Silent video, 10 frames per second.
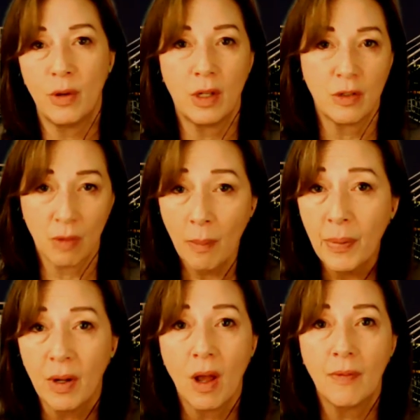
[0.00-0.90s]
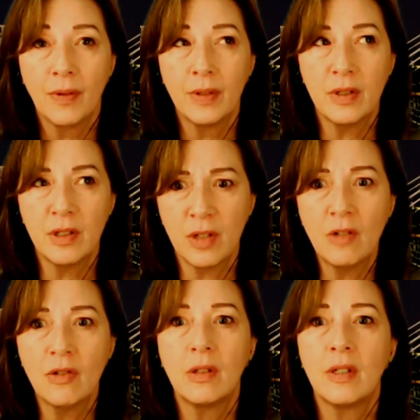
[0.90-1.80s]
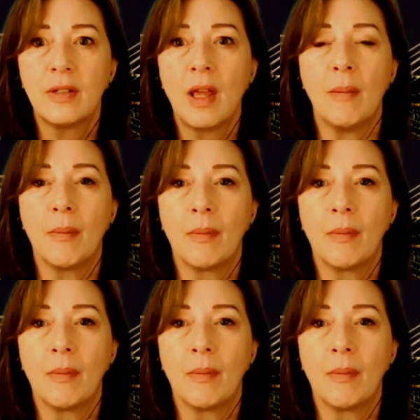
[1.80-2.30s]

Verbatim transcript: you get Trump in office, it's essentially the same.